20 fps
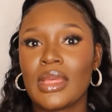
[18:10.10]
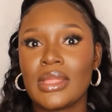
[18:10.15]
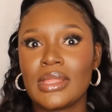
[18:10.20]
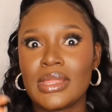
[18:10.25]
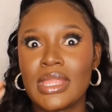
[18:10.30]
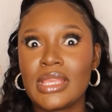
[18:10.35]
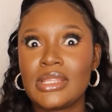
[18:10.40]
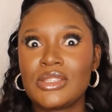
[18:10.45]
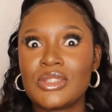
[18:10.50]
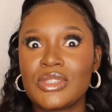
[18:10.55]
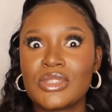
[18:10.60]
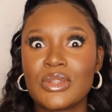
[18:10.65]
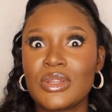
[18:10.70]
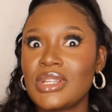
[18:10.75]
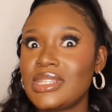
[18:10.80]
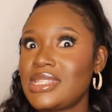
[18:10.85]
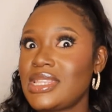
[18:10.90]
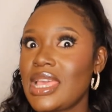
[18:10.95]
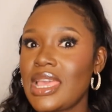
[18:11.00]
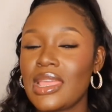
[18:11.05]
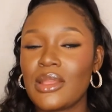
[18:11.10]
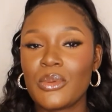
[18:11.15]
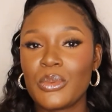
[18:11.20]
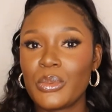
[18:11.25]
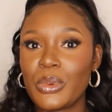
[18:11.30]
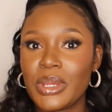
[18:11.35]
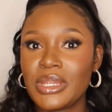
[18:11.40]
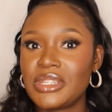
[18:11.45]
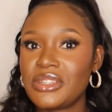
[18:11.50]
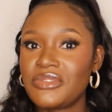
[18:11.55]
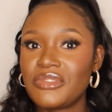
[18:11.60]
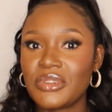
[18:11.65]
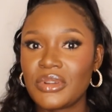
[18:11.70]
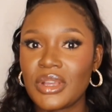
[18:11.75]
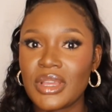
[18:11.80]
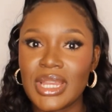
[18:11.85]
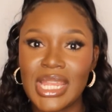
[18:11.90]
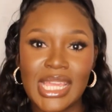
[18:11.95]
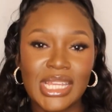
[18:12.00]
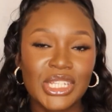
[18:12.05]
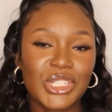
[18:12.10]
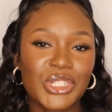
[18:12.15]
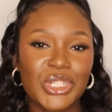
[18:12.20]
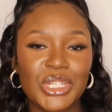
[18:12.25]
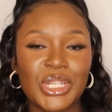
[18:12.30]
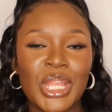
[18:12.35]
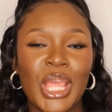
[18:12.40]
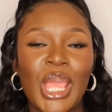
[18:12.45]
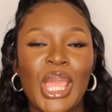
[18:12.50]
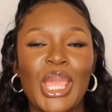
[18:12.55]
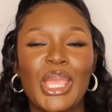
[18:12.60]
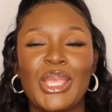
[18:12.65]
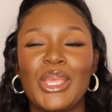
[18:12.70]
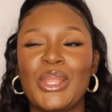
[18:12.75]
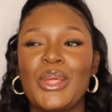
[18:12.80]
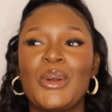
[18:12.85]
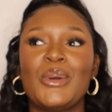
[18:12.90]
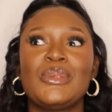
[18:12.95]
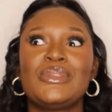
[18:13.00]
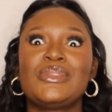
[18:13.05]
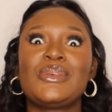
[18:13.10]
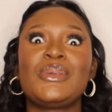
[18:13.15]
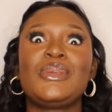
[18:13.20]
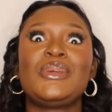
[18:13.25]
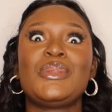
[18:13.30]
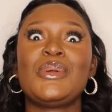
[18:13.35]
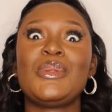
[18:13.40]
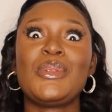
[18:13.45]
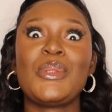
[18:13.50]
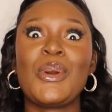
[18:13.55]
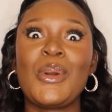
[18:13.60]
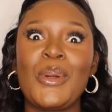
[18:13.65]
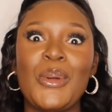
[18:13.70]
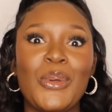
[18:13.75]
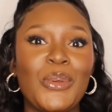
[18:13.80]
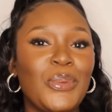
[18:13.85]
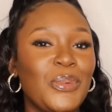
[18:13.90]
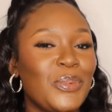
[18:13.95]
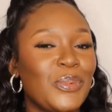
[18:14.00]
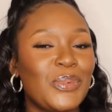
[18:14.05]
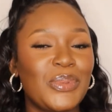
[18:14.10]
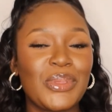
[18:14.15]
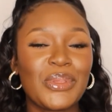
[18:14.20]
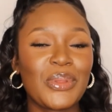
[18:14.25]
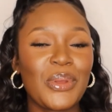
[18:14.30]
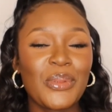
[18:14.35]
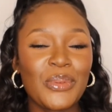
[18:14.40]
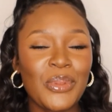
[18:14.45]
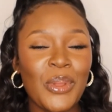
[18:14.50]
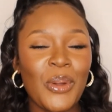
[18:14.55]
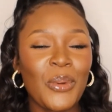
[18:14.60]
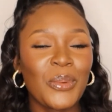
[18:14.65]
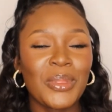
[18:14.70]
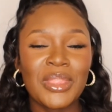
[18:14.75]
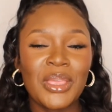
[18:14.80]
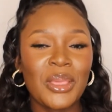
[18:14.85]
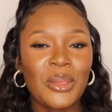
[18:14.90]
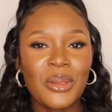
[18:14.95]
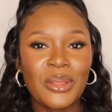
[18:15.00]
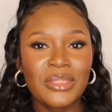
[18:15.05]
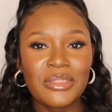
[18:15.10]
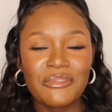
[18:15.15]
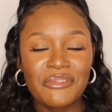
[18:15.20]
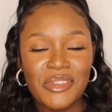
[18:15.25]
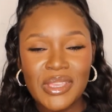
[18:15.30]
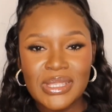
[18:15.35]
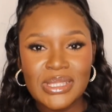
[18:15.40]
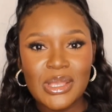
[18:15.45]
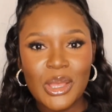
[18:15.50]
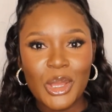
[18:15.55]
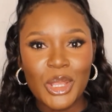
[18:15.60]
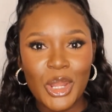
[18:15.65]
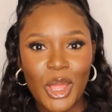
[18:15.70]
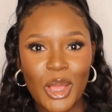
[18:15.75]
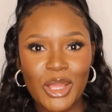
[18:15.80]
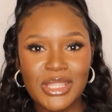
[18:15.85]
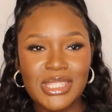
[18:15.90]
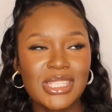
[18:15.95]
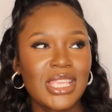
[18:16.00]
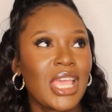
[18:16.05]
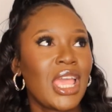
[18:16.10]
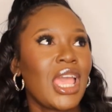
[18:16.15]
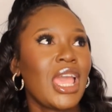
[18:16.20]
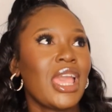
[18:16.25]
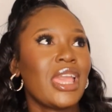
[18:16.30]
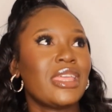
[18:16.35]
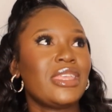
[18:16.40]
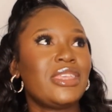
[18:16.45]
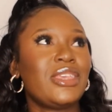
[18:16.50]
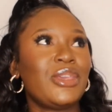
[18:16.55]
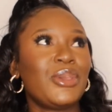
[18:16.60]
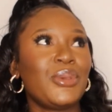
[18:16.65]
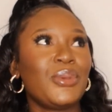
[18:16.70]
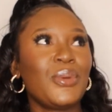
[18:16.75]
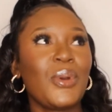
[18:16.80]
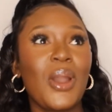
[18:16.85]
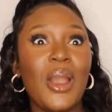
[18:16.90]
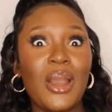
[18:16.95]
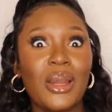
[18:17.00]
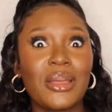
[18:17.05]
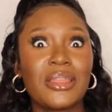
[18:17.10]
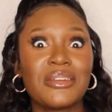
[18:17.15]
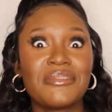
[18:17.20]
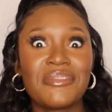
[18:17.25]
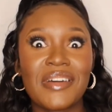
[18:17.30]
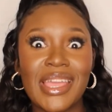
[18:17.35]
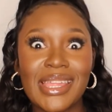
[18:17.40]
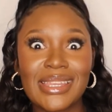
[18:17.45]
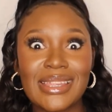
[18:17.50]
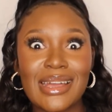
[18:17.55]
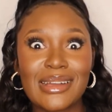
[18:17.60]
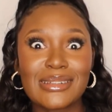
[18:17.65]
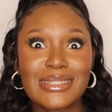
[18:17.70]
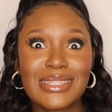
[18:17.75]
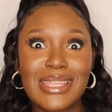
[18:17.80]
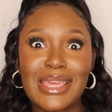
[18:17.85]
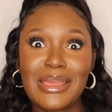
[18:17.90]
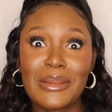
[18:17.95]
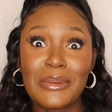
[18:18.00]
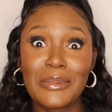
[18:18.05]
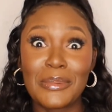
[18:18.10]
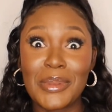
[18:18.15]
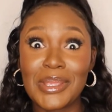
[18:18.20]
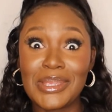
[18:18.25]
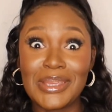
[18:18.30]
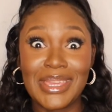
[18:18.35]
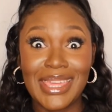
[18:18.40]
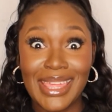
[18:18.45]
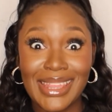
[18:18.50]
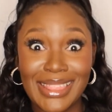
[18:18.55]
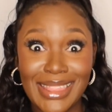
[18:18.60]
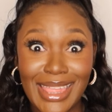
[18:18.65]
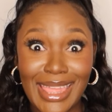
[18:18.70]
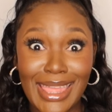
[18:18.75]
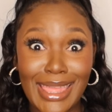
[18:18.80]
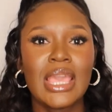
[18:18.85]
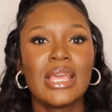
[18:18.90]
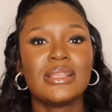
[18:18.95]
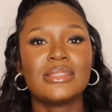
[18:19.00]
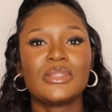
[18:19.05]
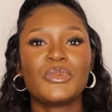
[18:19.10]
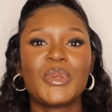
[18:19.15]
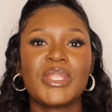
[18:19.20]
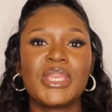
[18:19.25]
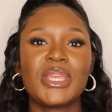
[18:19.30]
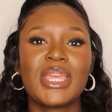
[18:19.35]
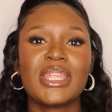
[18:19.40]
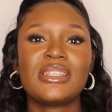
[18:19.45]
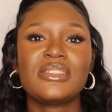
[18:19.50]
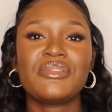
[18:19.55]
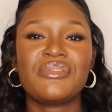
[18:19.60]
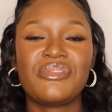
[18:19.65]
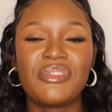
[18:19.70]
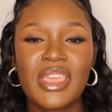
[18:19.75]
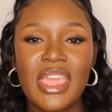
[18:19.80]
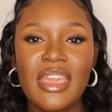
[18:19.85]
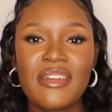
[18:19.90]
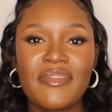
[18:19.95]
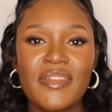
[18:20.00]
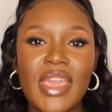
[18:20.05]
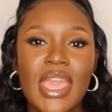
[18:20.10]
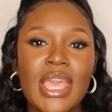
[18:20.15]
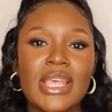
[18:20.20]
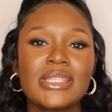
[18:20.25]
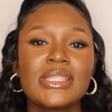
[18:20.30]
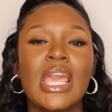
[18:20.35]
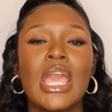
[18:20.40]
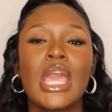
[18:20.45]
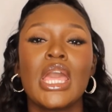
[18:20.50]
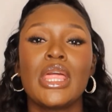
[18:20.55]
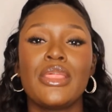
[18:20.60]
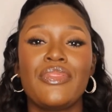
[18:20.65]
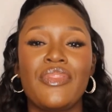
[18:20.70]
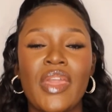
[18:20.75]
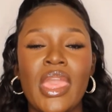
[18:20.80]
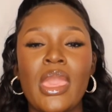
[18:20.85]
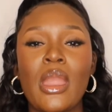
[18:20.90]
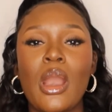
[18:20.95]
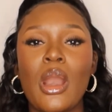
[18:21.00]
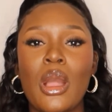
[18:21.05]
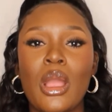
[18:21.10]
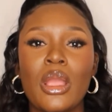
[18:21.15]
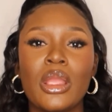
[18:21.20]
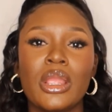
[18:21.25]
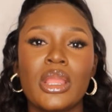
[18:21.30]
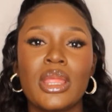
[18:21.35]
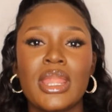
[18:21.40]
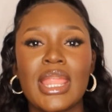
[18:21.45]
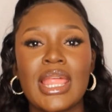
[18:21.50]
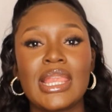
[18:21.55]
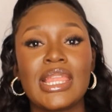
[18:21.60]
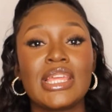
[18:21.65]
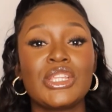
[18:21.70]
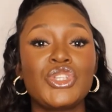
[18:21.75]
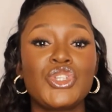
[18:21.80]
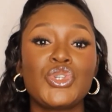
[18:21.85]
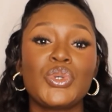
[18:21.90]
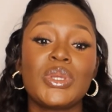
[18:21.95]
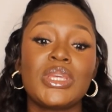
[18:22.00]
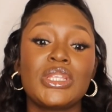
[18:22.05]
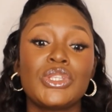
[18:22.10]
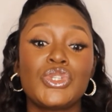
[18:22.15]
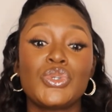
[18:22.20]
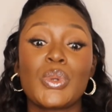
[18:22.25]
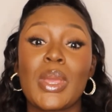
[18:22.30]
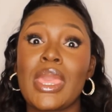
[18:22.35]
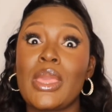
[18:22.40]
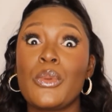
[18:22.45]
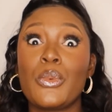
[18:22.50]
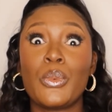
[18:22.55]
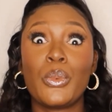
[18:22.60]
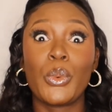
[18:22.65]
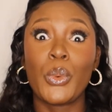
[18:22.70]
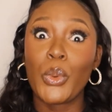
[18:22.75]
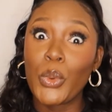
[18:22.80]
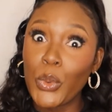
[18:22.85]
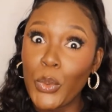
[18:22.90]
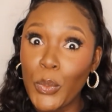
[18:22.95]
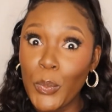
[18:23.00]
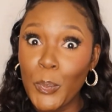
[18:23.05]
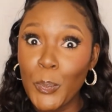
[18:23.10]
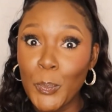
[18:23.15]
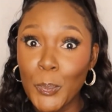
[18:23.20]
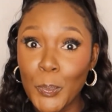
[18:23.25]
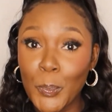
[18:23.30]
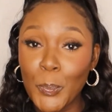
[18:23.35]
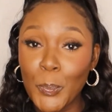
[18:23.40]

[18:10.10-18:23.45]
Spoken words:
They're just gonna say ready for collection, so you don't know whether you got the visa or not. You are gonna find out when you get there. So when you get to VFS, they are gonna let you into a room